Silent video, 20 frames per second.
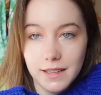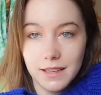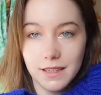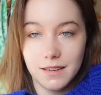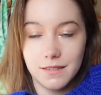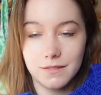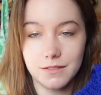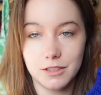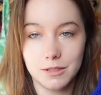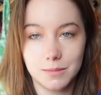
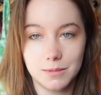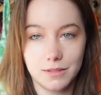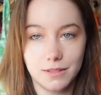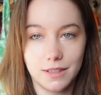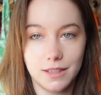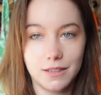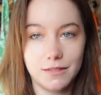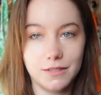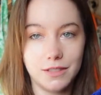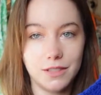comfortable.
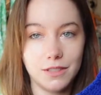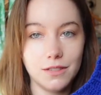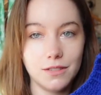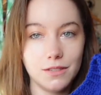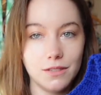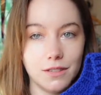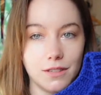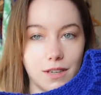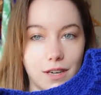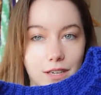If
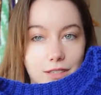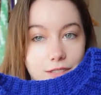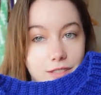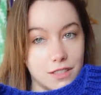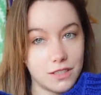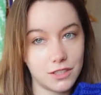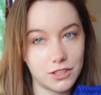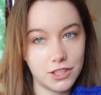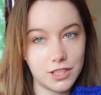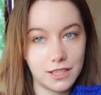you are
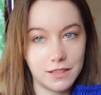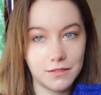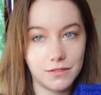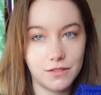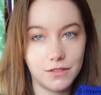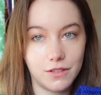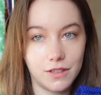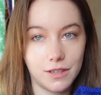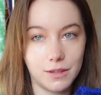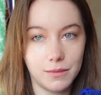searching
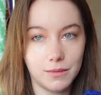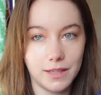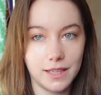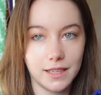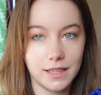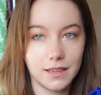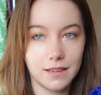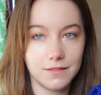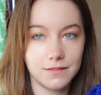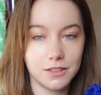for a really
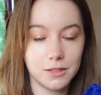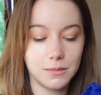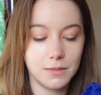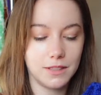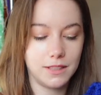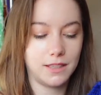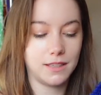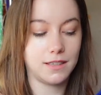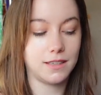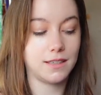comfortable
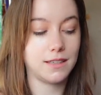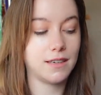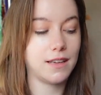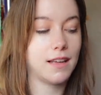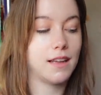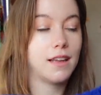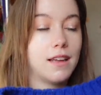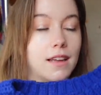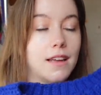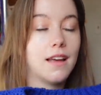yarn,
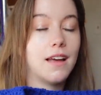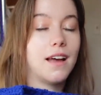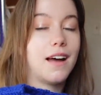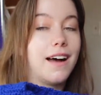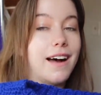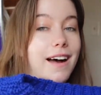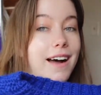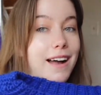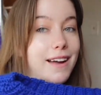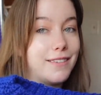
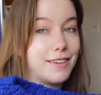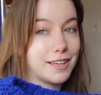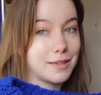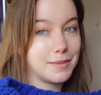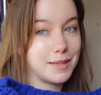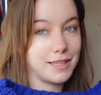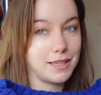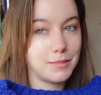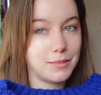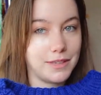I
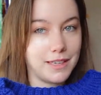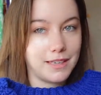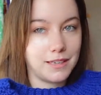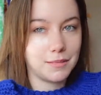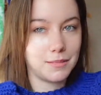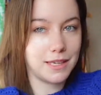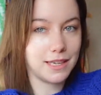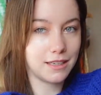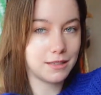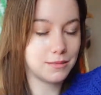recommend the brand
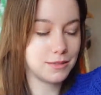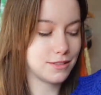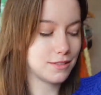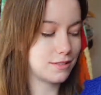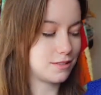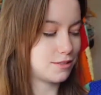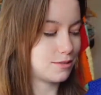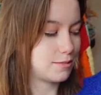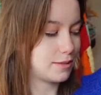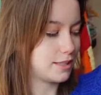Impeccable
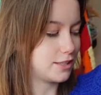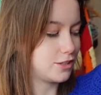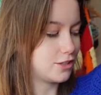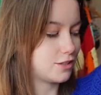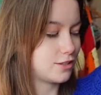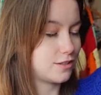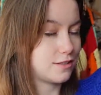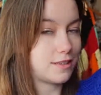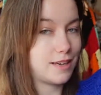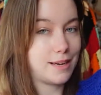so
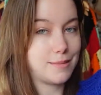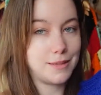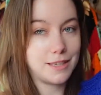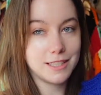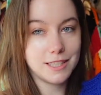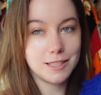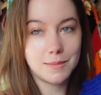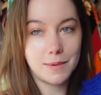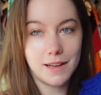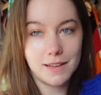much. I'm
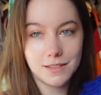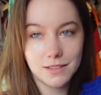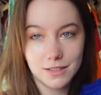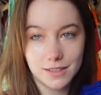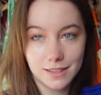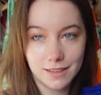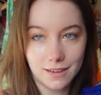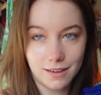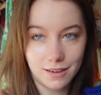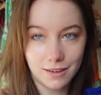not sponsored
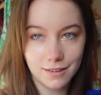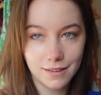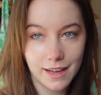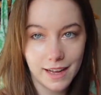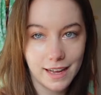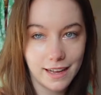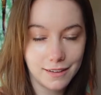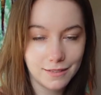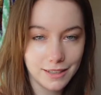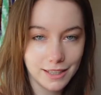at all.
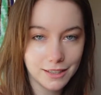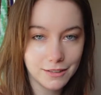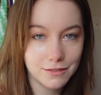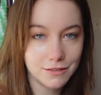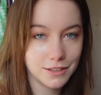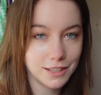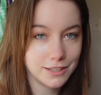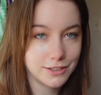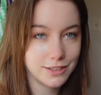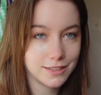I have like
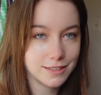400